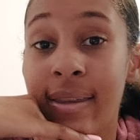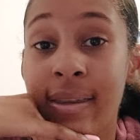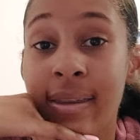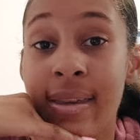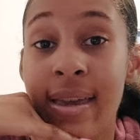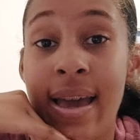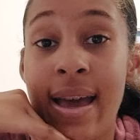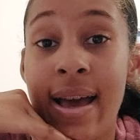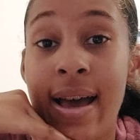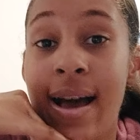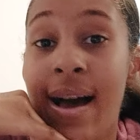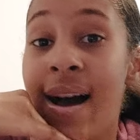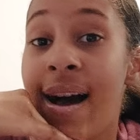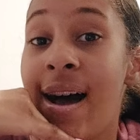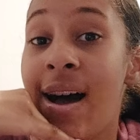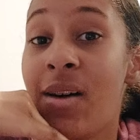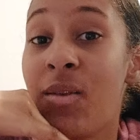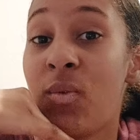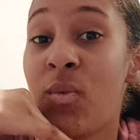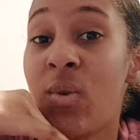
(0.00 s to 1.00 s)
yeah, I
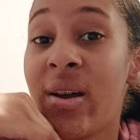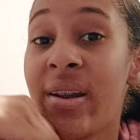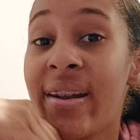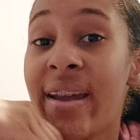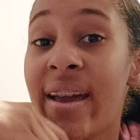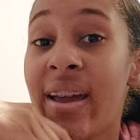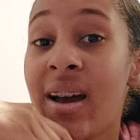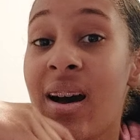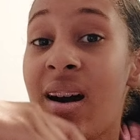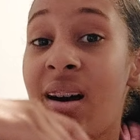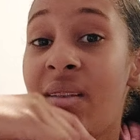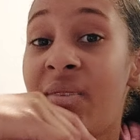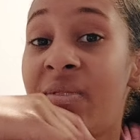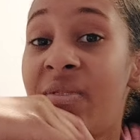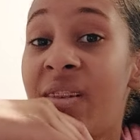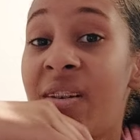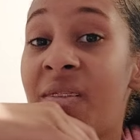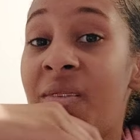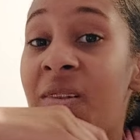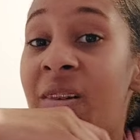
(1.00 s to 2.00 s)
have one day
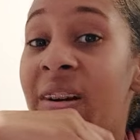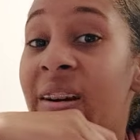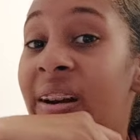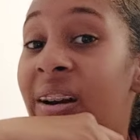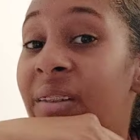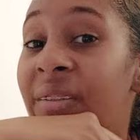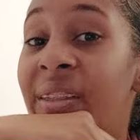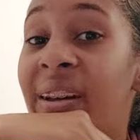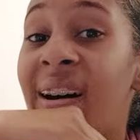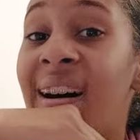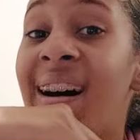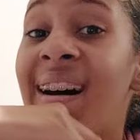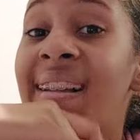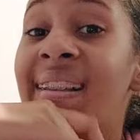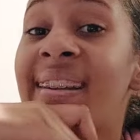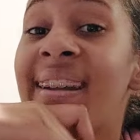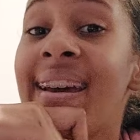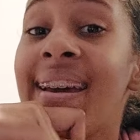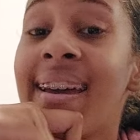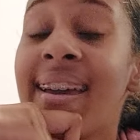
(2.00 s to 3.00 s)
off of work of the
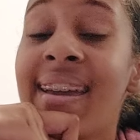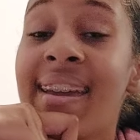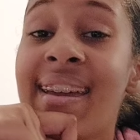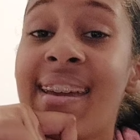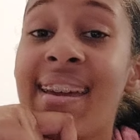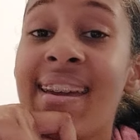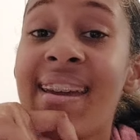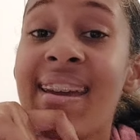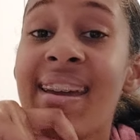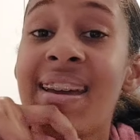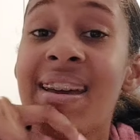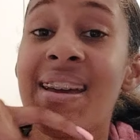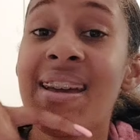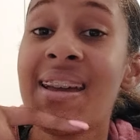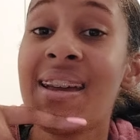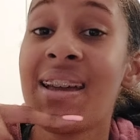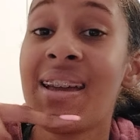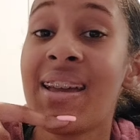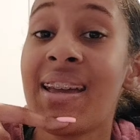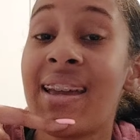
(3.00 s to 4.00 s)
holiday
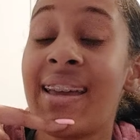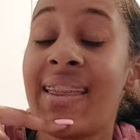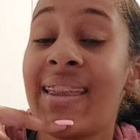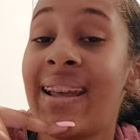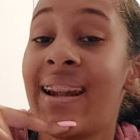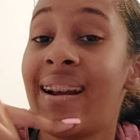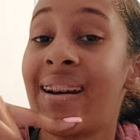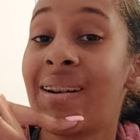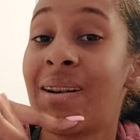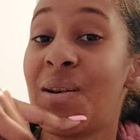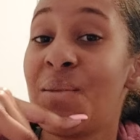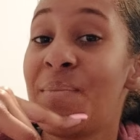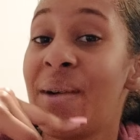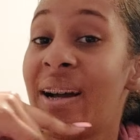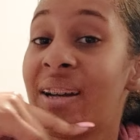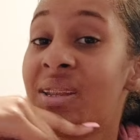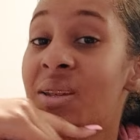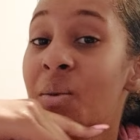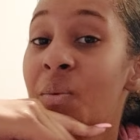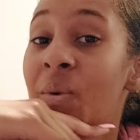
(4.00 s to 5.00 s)
and then I go
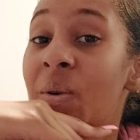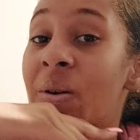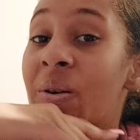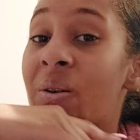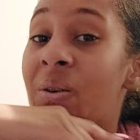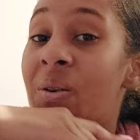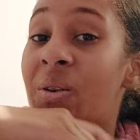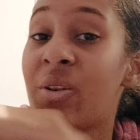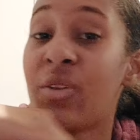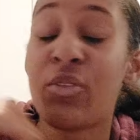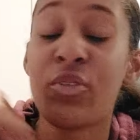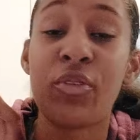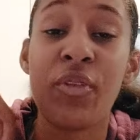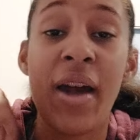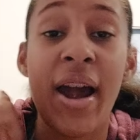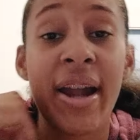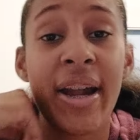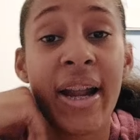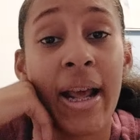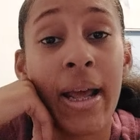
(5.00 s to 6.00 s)
back to work on a
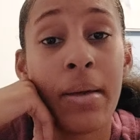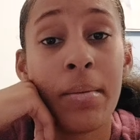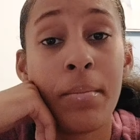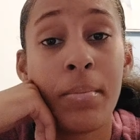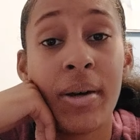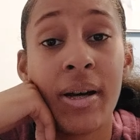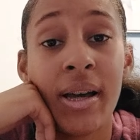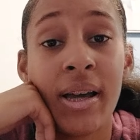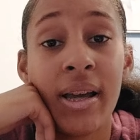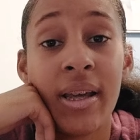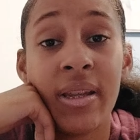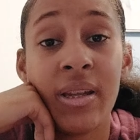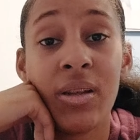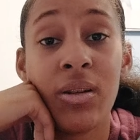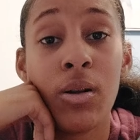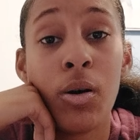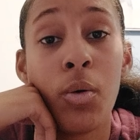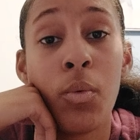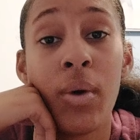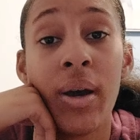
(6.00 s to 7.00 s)
Friday, but you
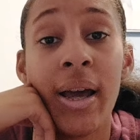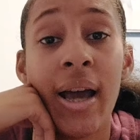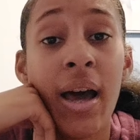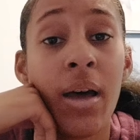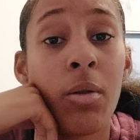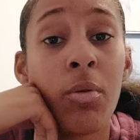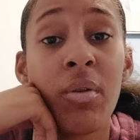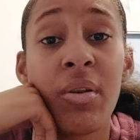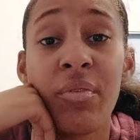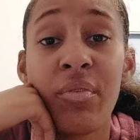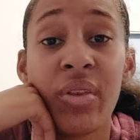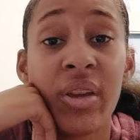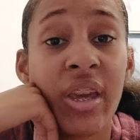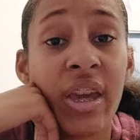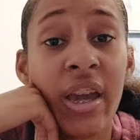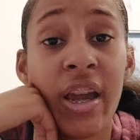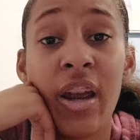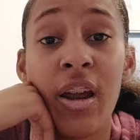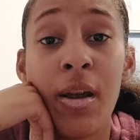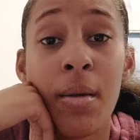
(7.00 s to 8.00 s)
know what? I don't even
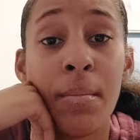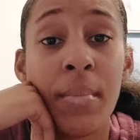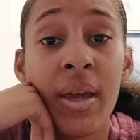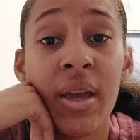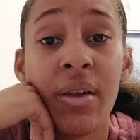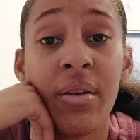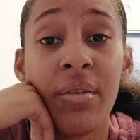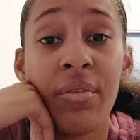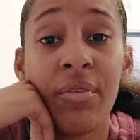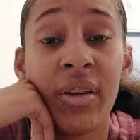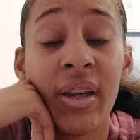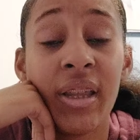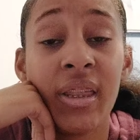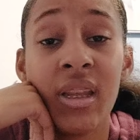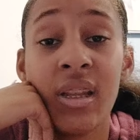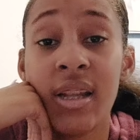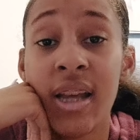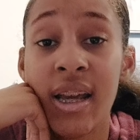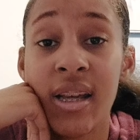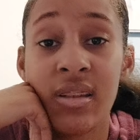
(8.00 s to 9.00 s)
care, man. Forget
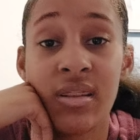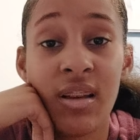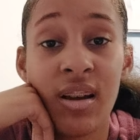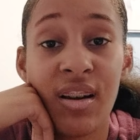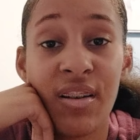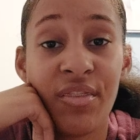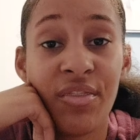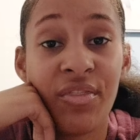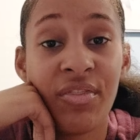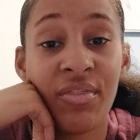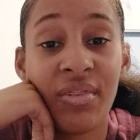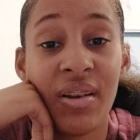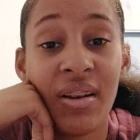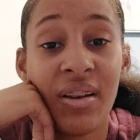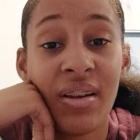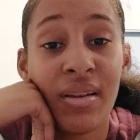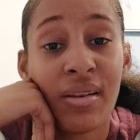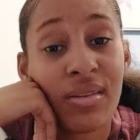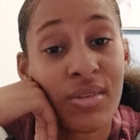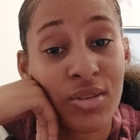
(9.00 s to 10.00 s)
the days off
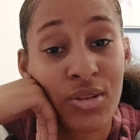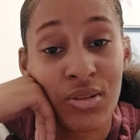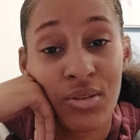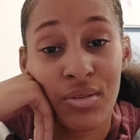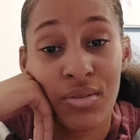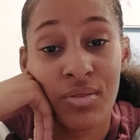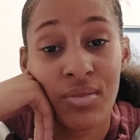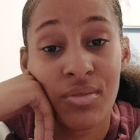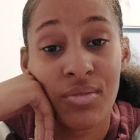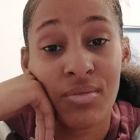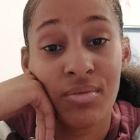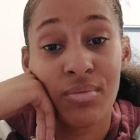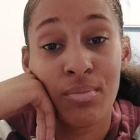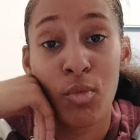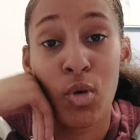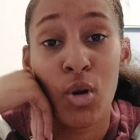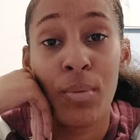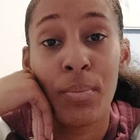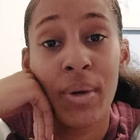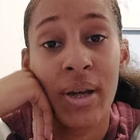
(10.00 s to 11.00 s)
shoot,
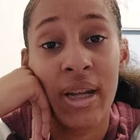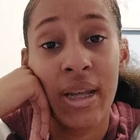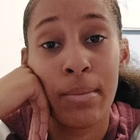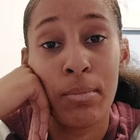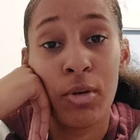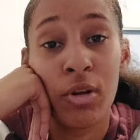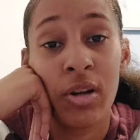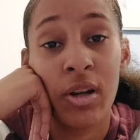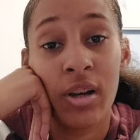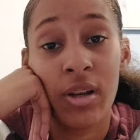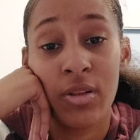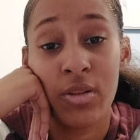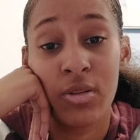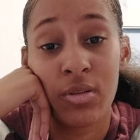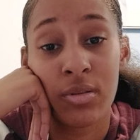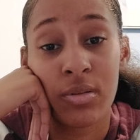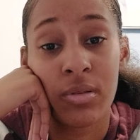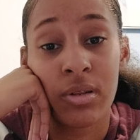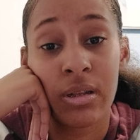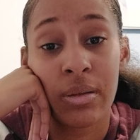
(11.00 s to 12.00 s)
more money, more
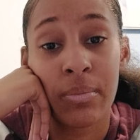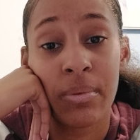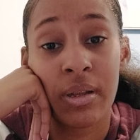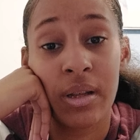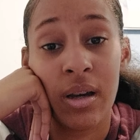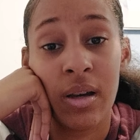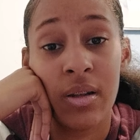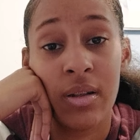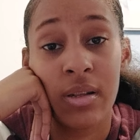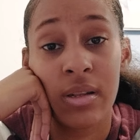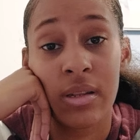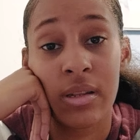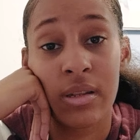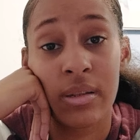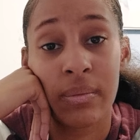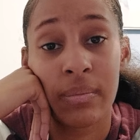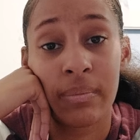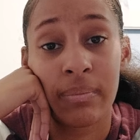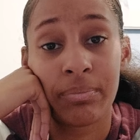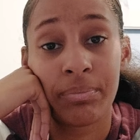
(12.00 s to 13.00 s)
hustle, to be honest.